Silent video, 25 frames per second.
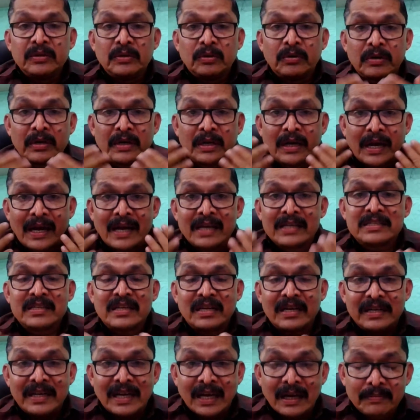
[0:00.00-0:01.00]
or as
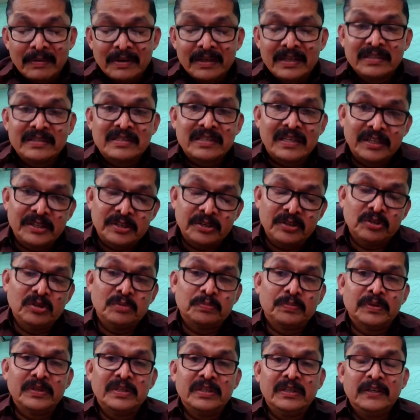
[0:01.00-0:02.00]
diabetes
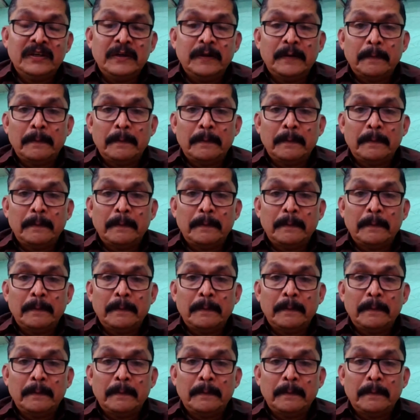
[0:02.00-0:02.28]
retinopathy,